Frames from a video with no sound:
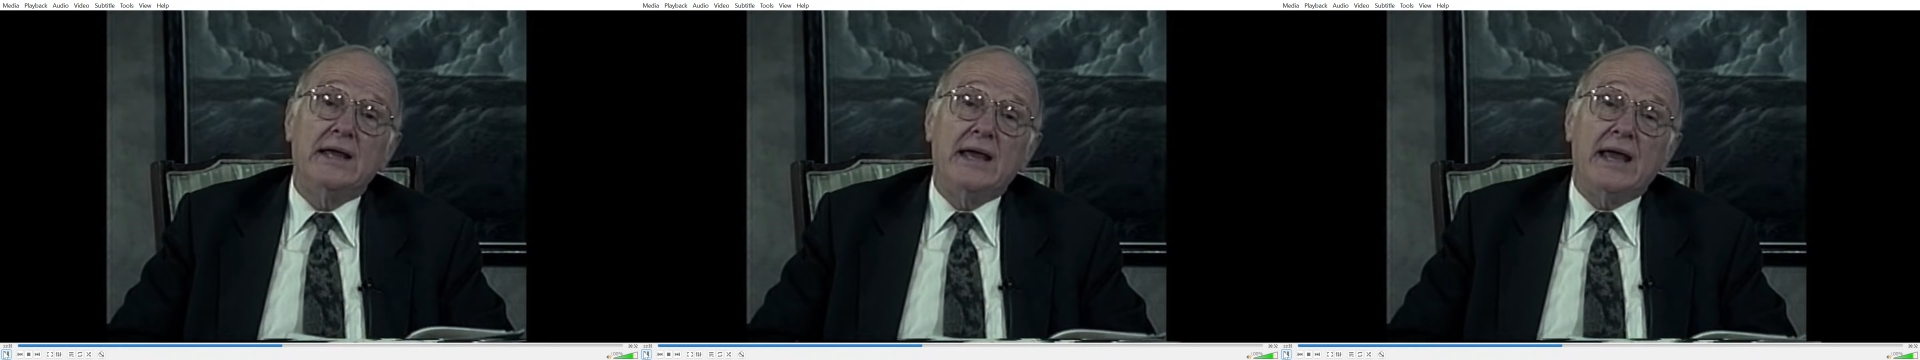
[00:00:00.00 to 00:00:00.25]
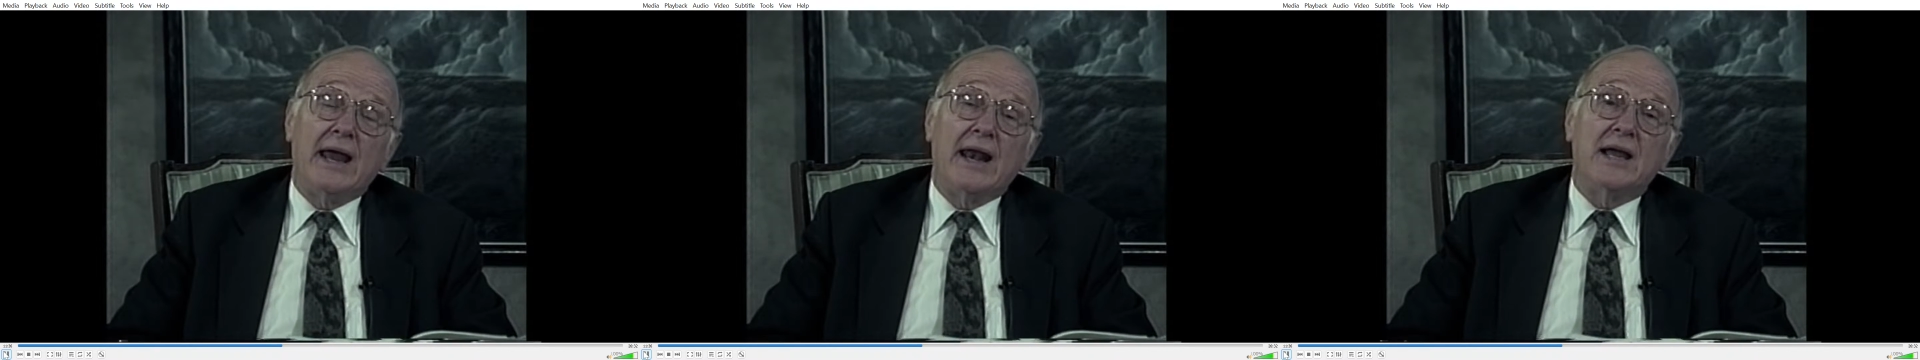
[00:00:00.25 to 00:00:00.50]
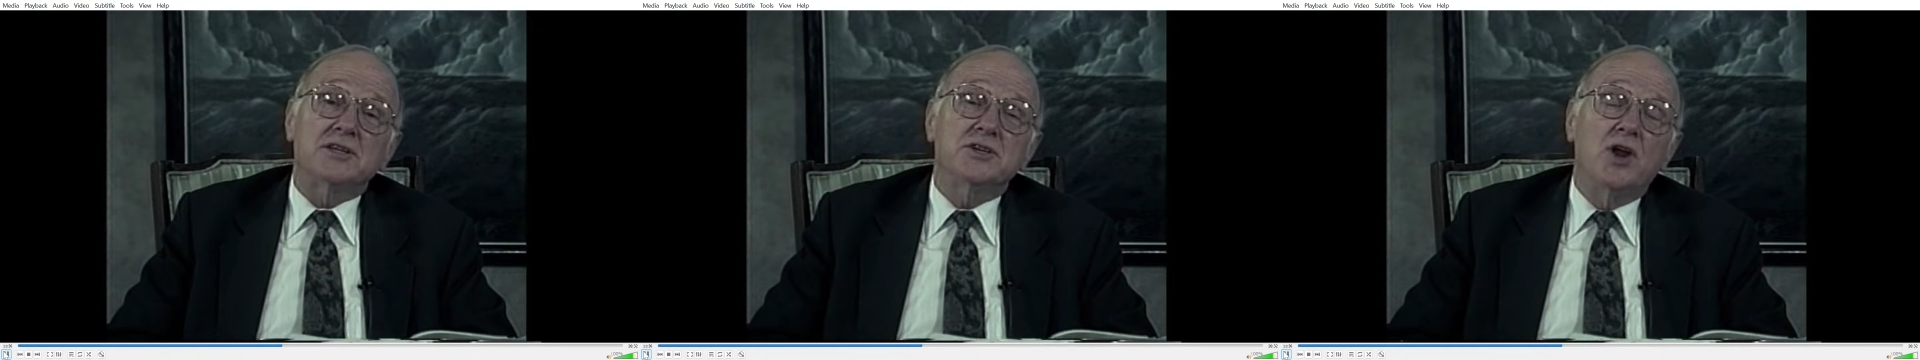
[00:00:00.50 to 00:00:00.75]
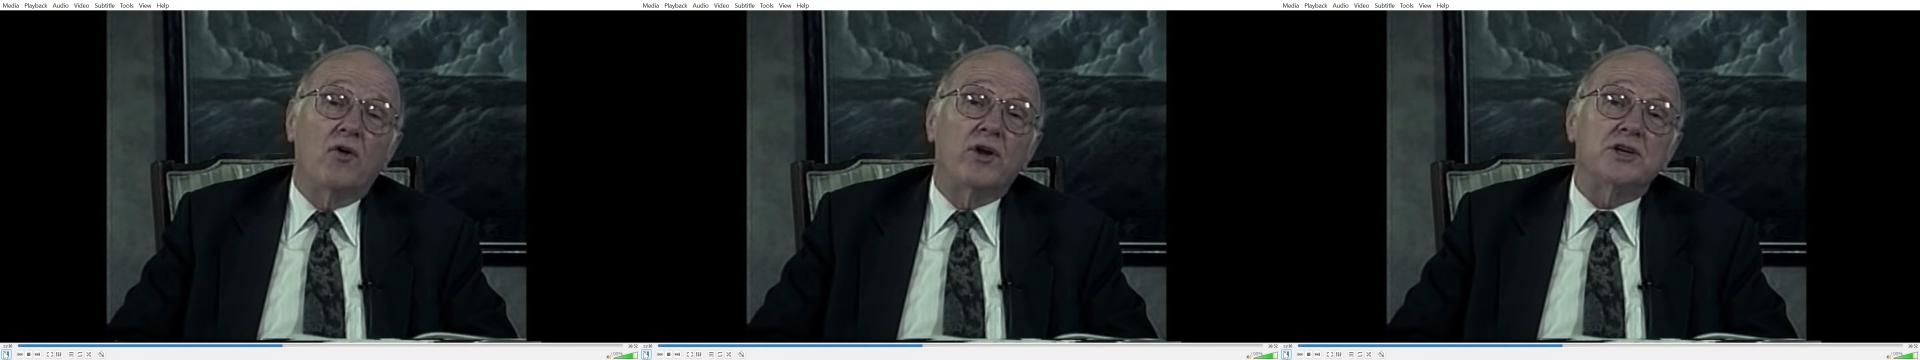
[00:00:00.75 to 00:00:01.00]
And let's
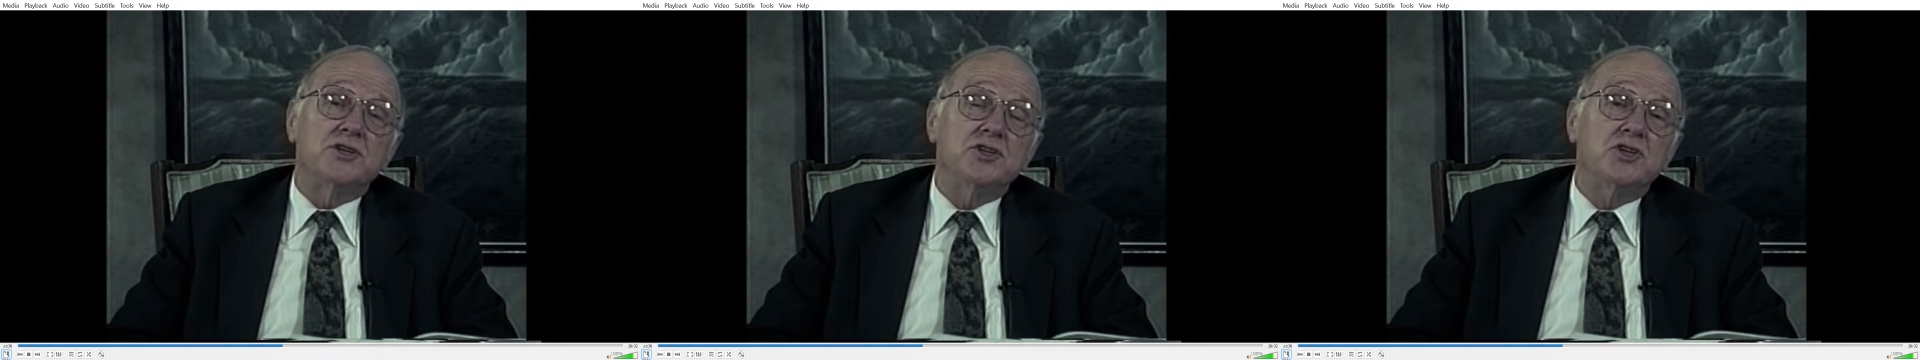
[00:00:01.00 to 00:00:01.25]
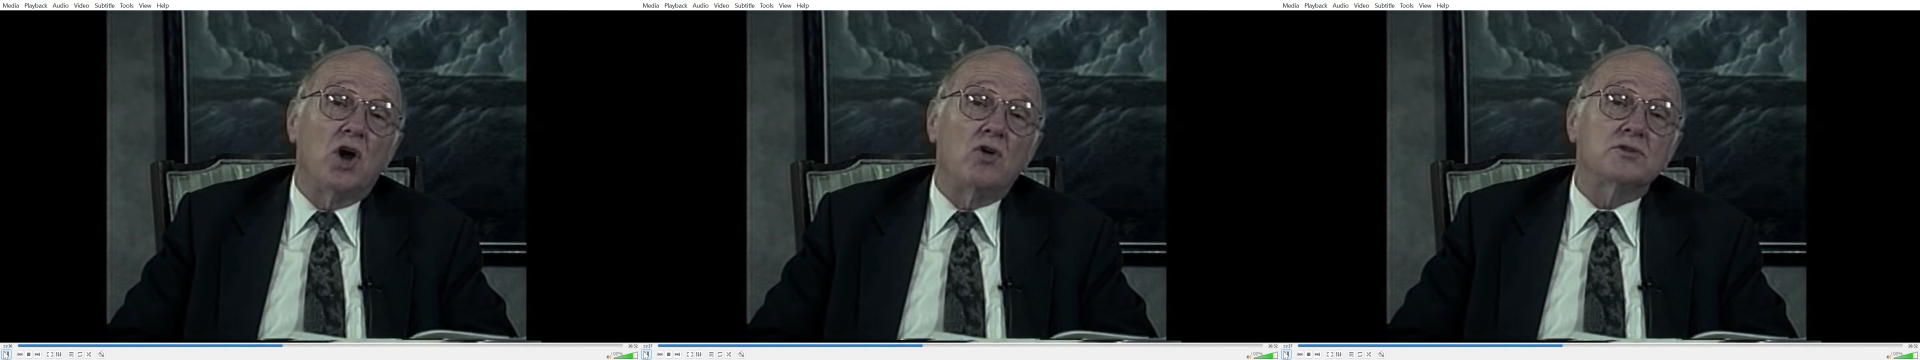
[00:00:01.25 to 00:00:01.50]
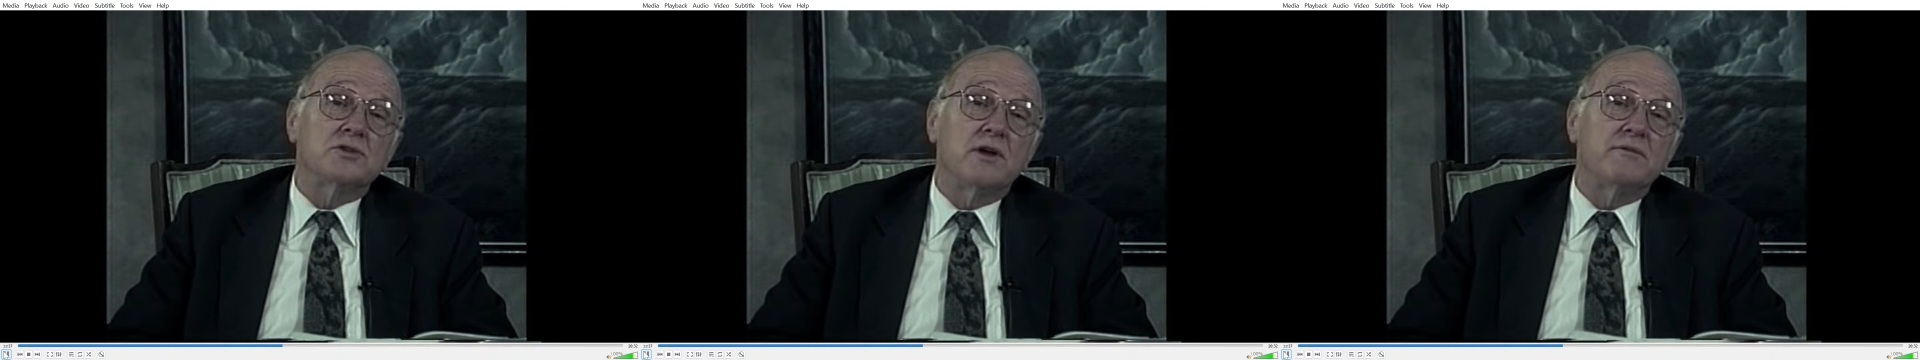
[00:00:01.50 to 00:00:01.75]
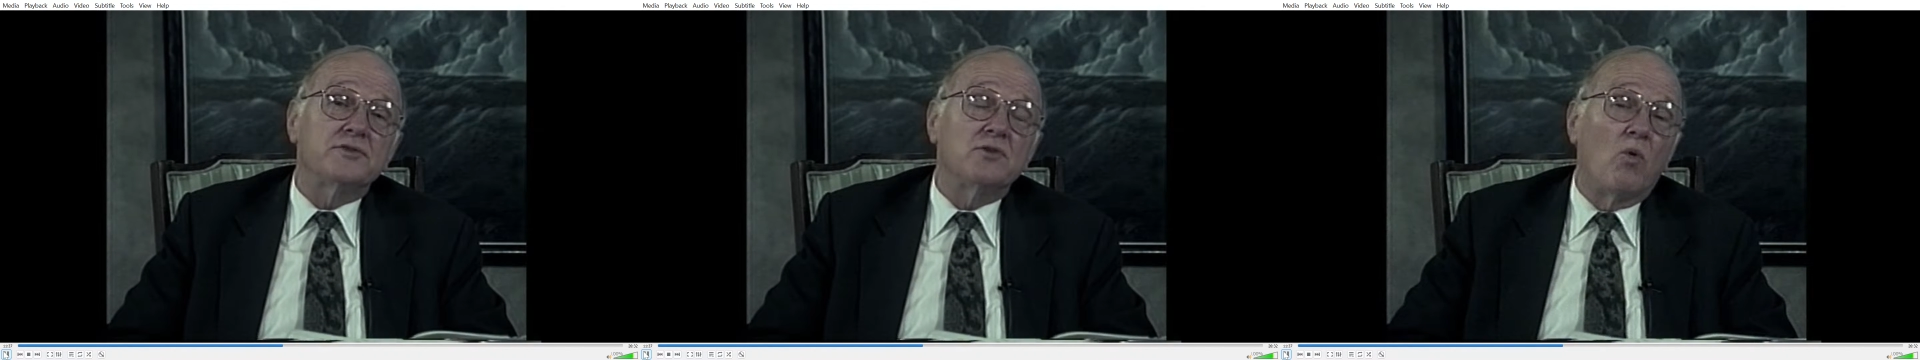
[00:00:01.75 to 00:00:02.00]
notice Joseph's